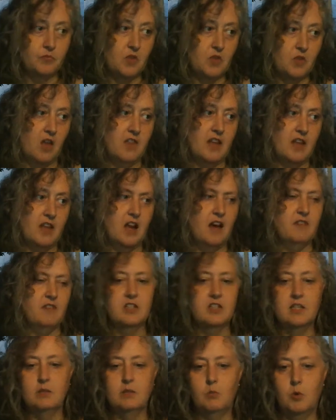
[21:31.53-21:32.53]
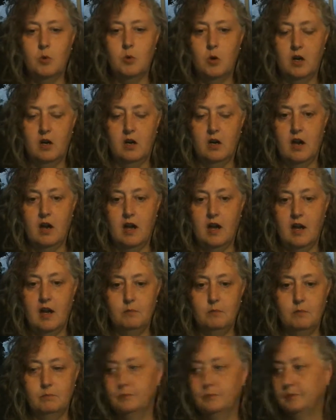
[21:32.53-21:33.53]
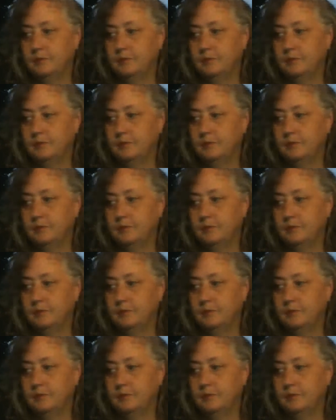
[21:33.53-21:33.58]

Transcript: or that I'll have a little more um,